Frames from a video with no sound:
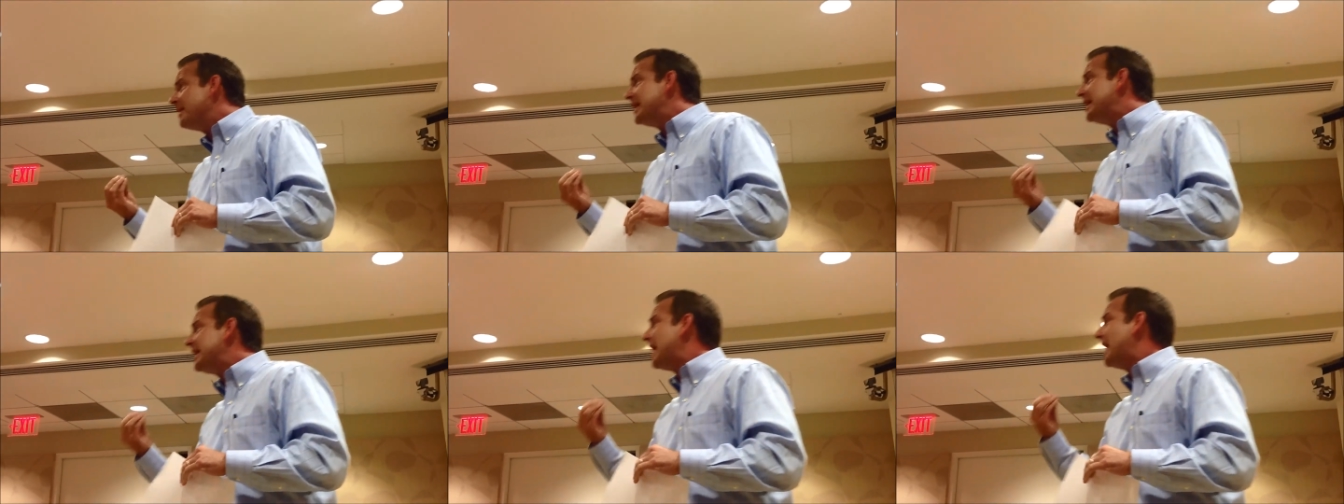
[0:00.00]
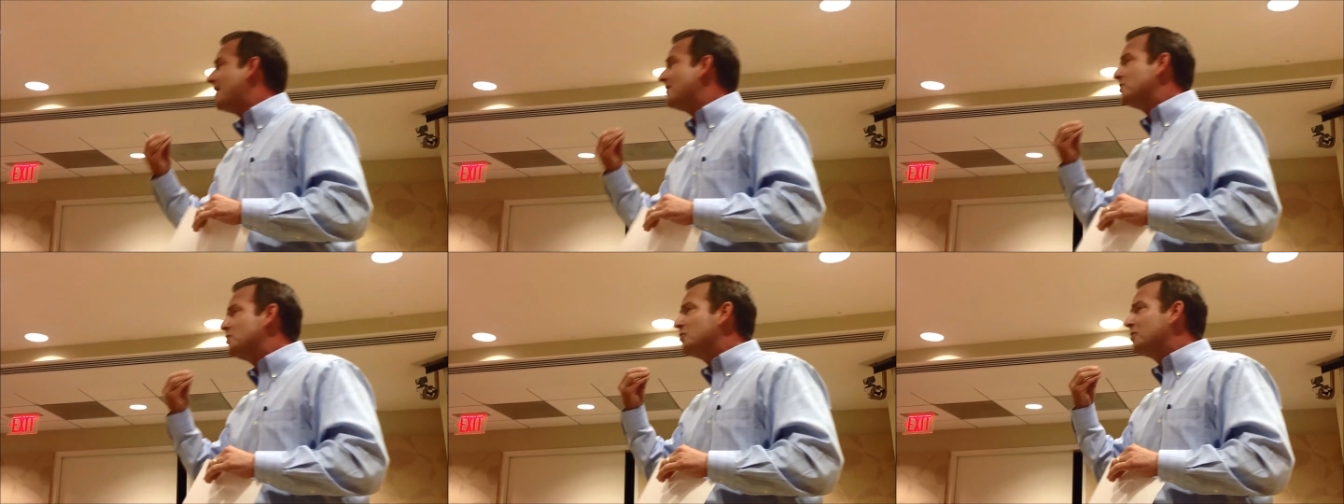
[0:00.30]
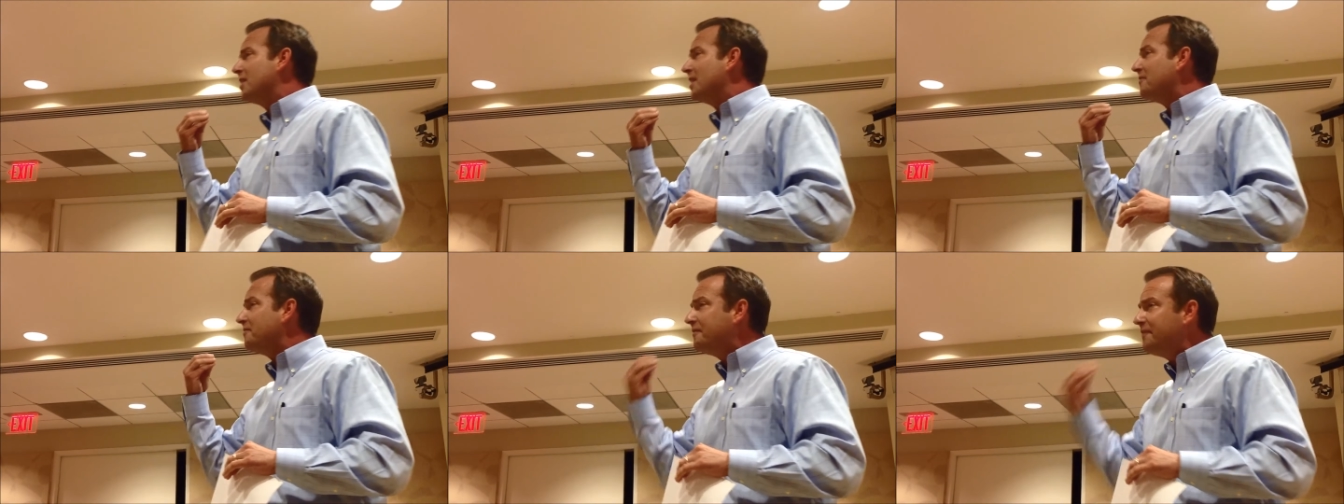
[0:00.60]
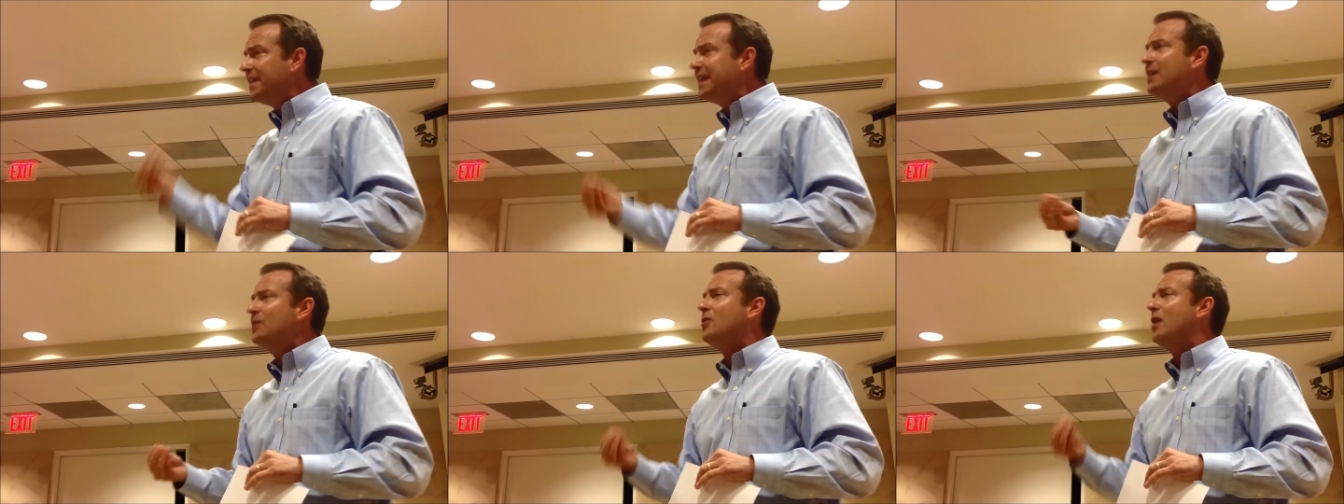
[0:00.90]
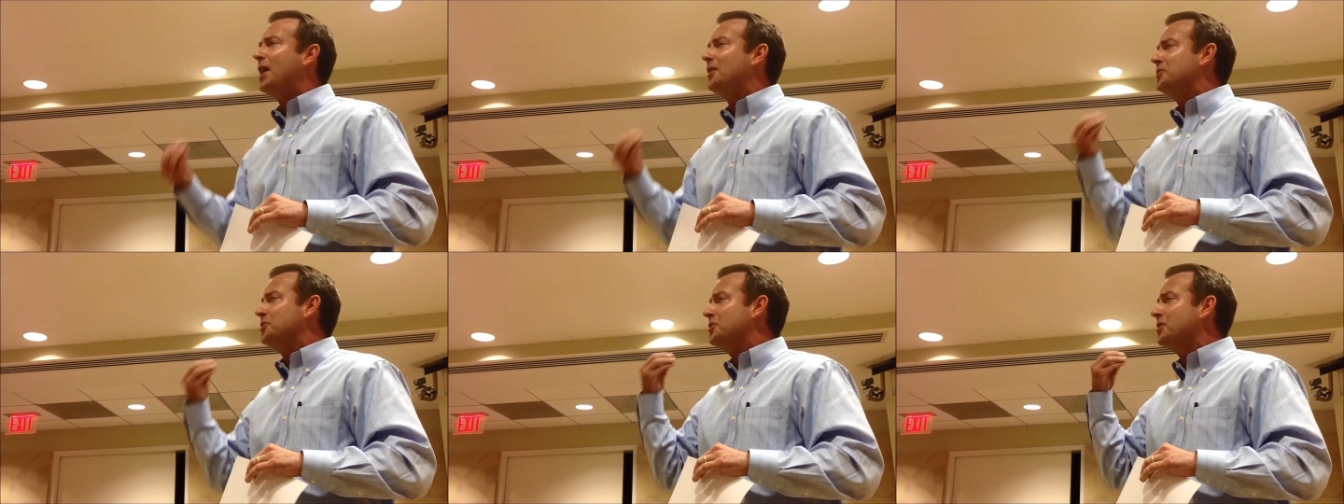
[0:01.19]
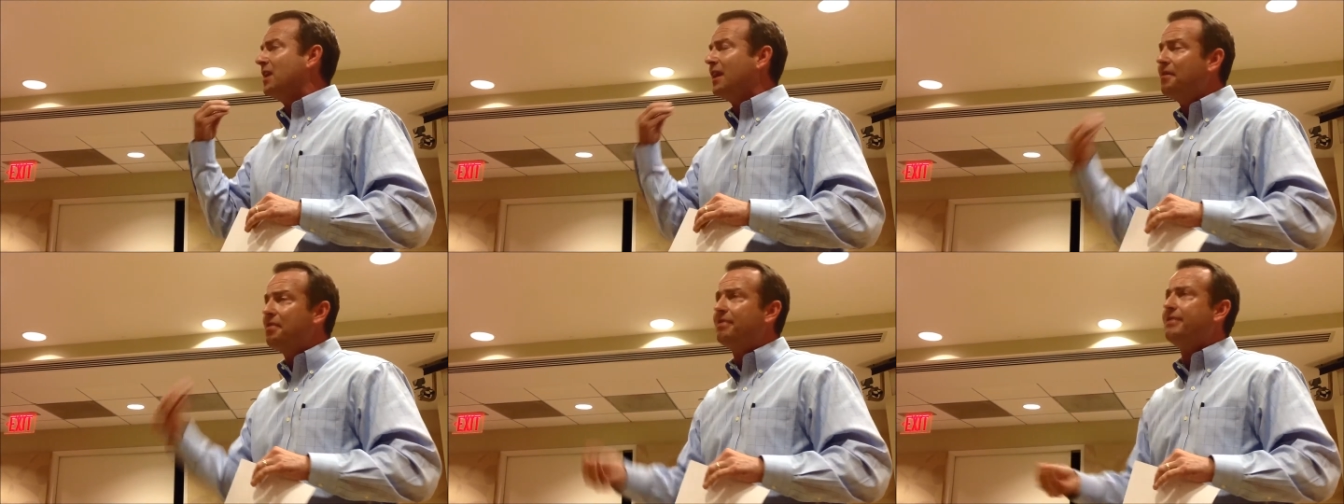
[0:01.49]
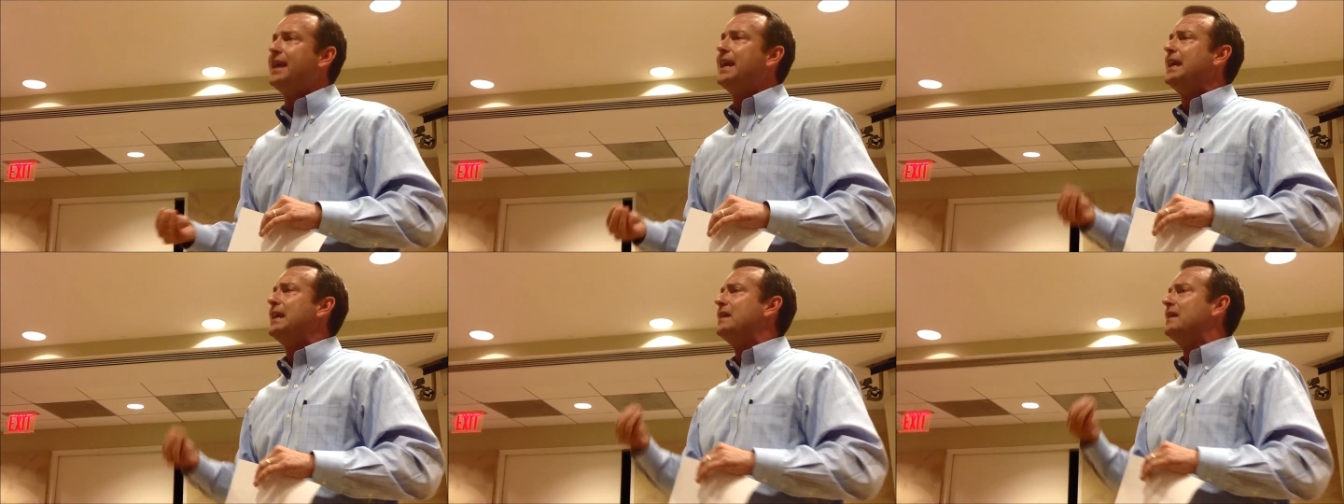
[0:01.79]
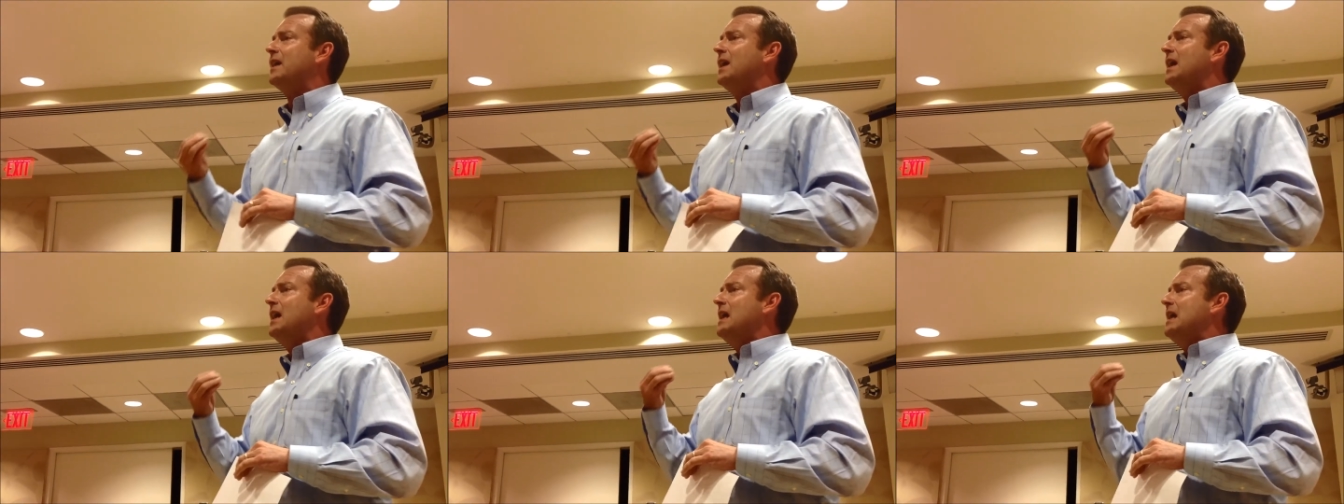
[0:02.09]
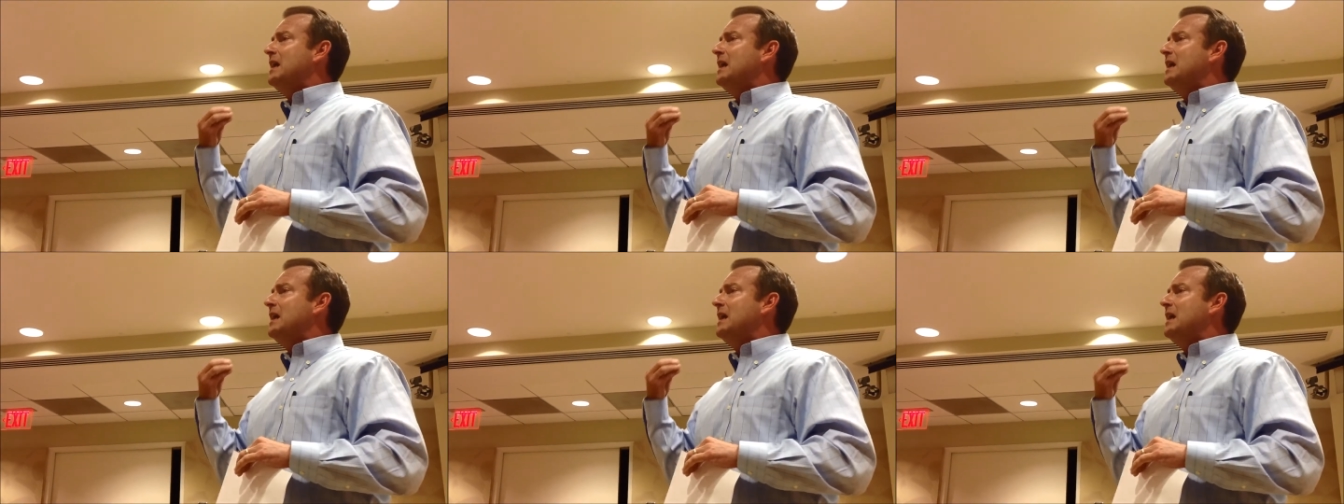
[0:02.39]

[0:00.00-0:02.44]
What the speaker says: me how you're going to feel, how you're going to think.